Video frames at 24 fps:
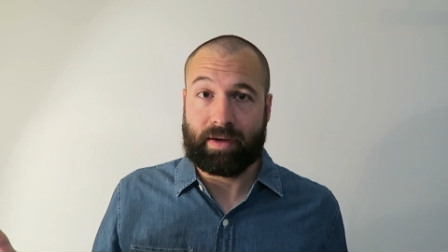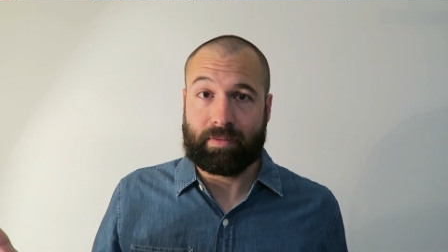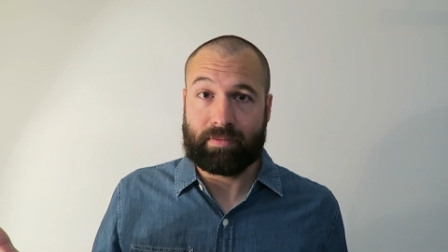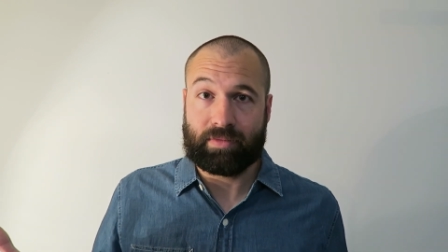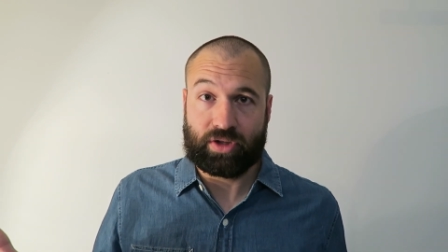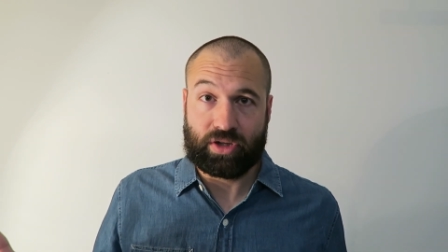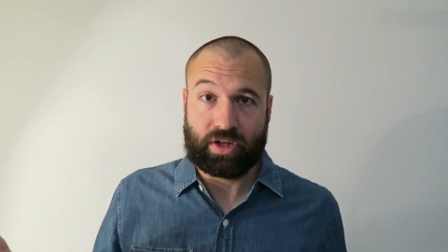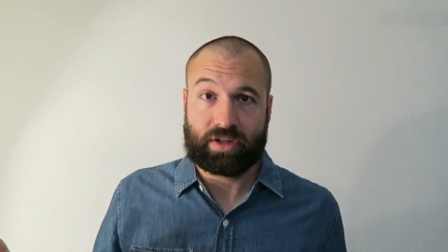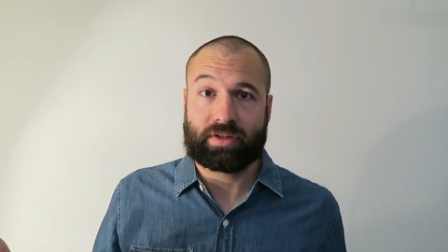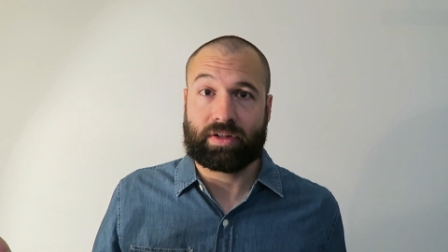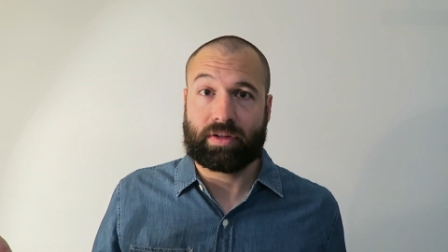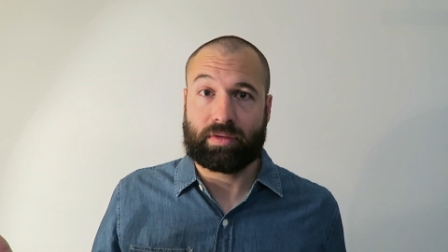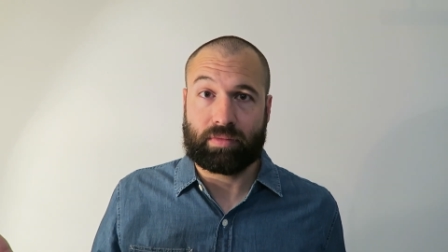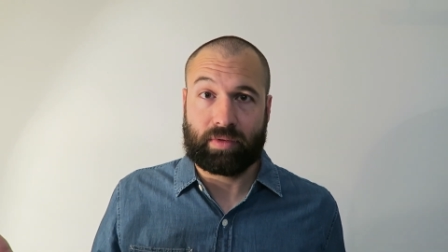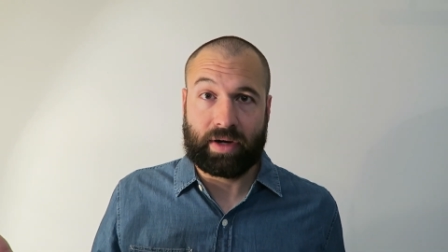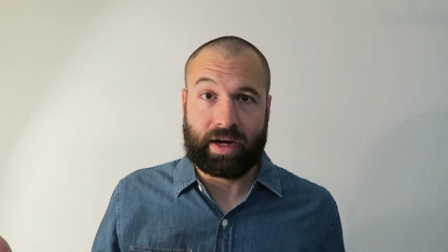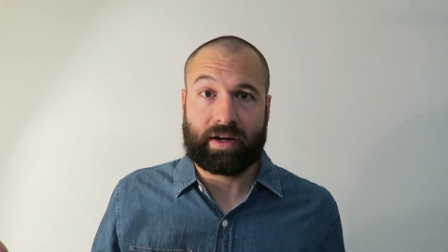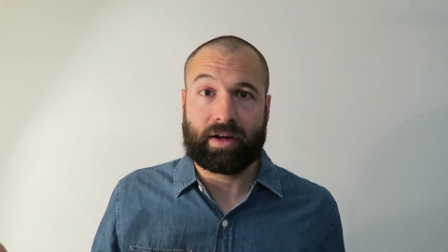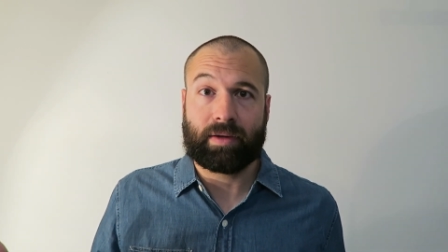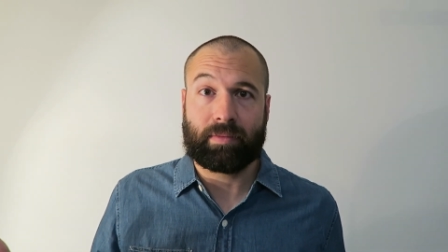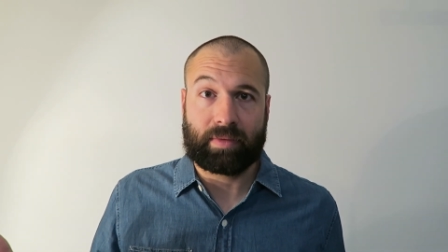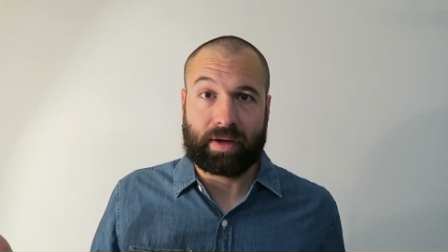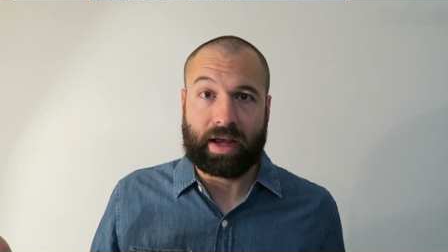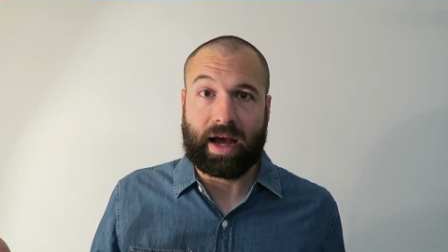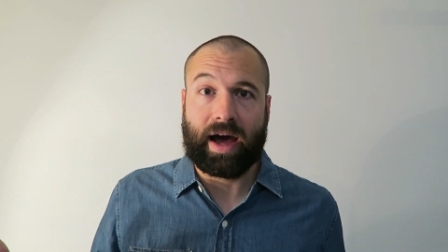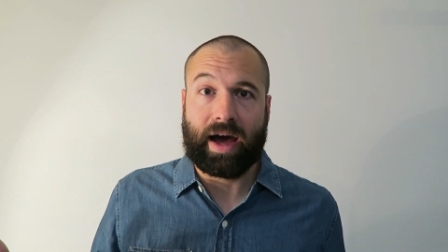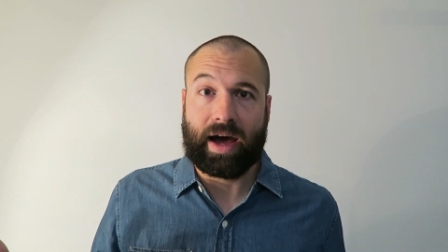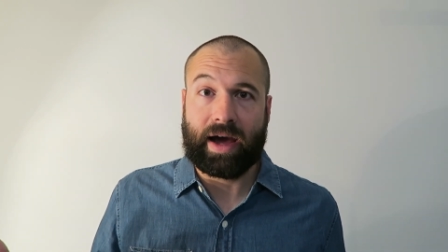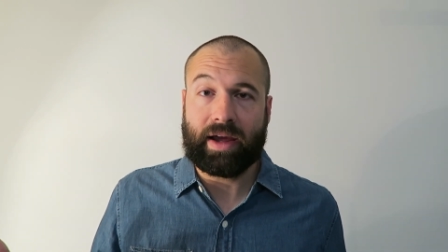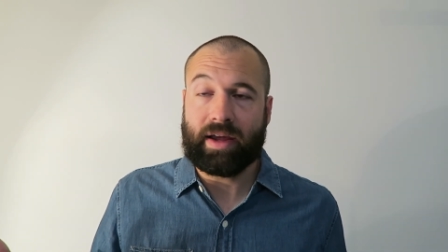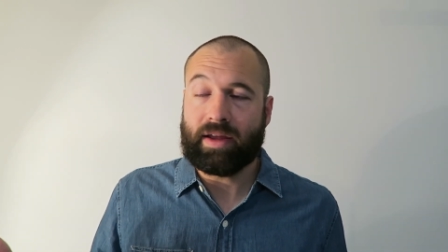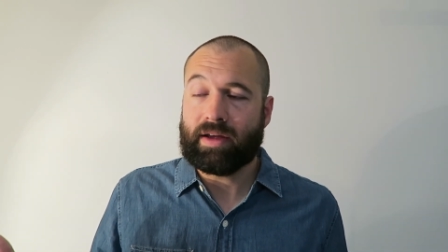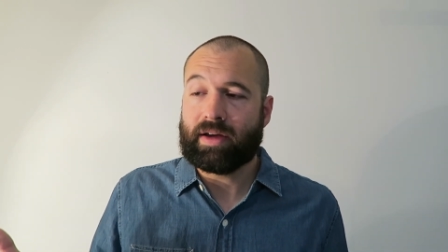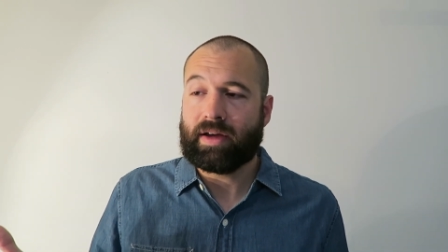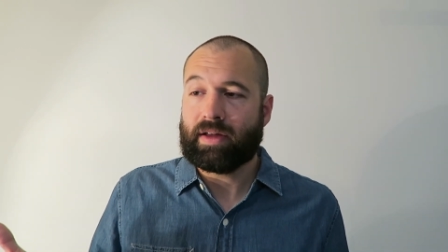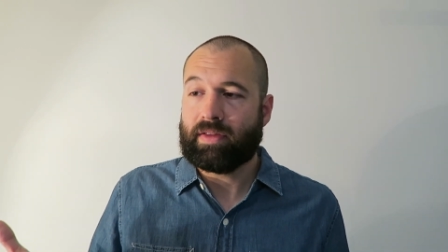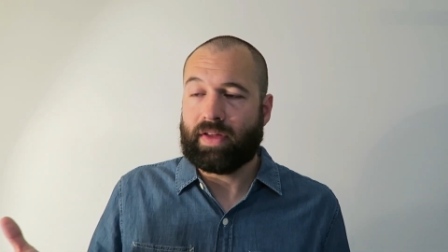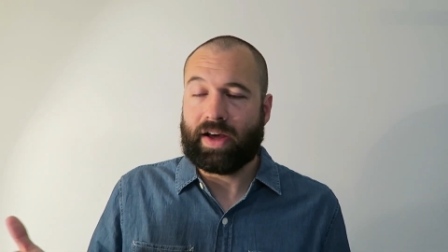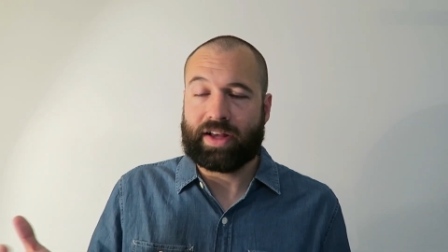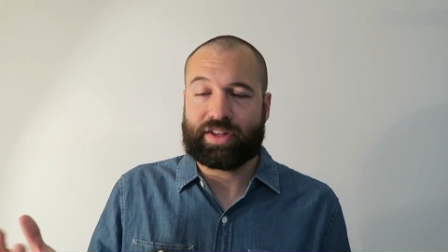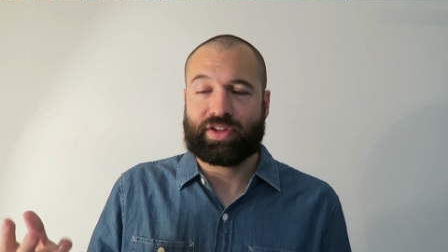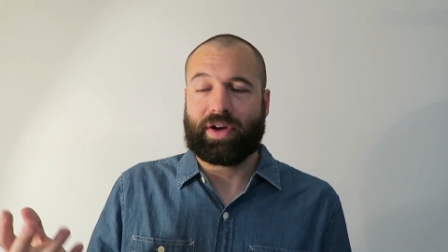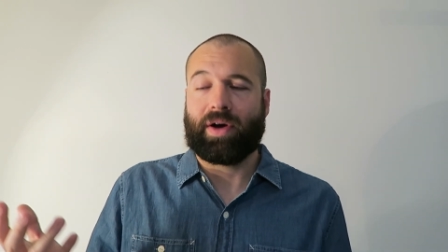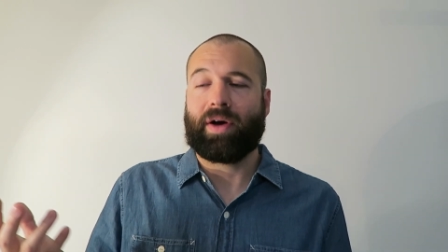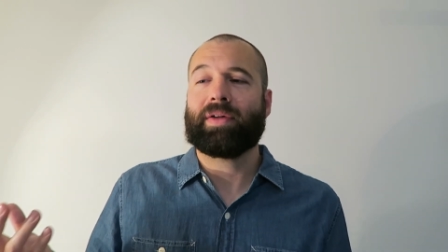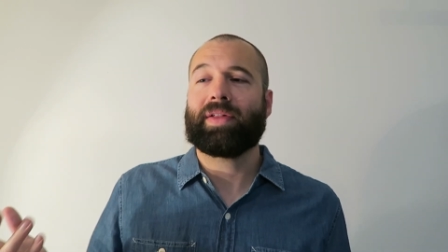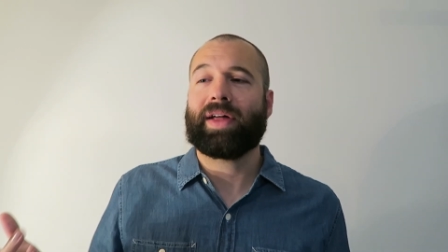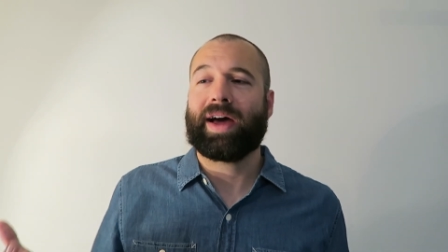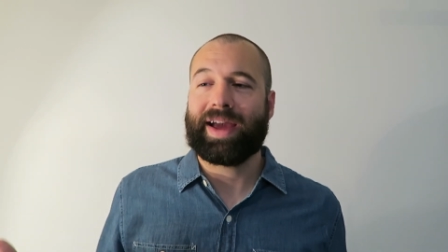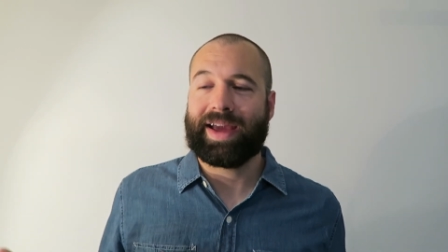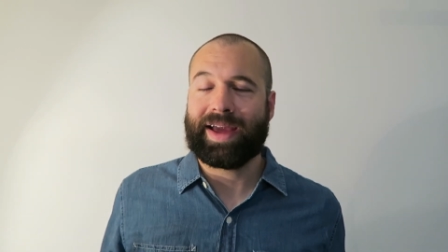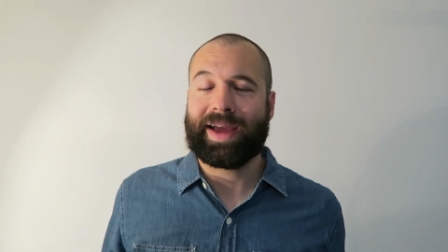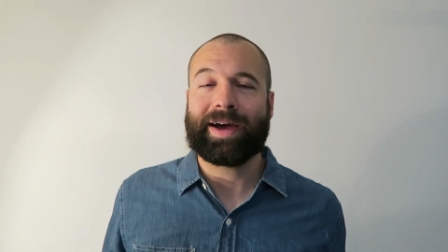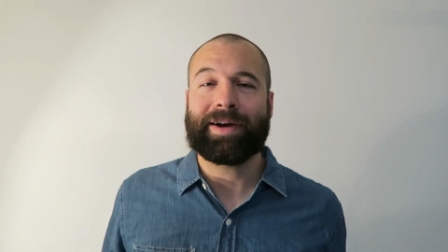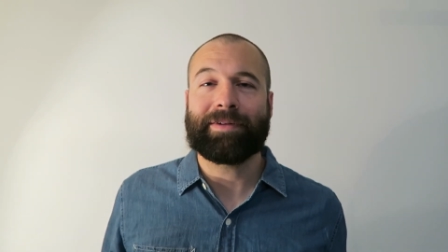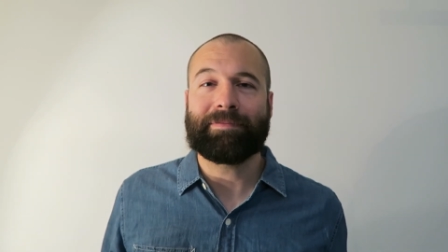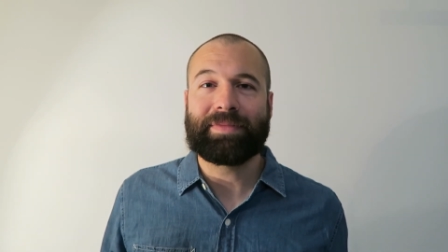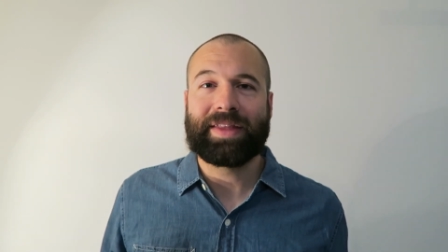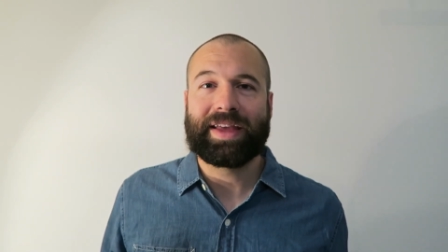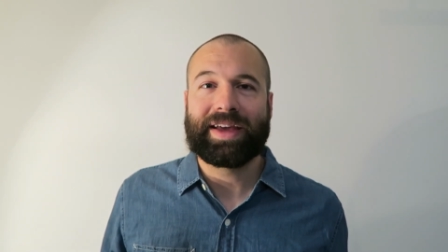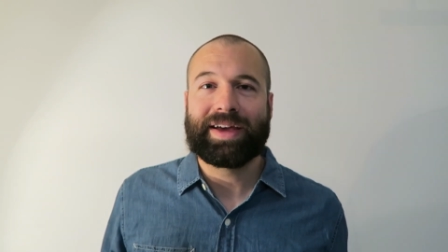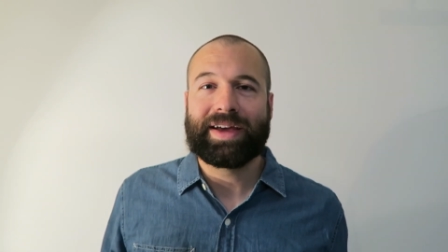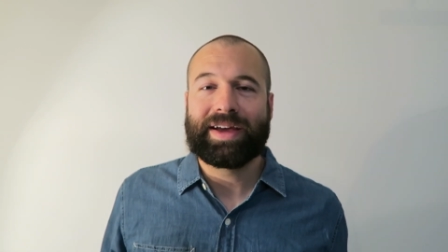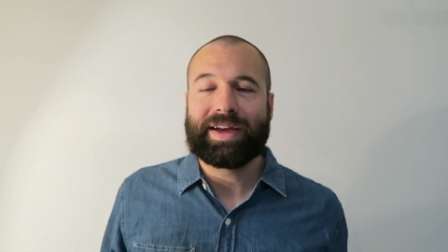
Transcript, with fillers: am just a random guy. That's all I am.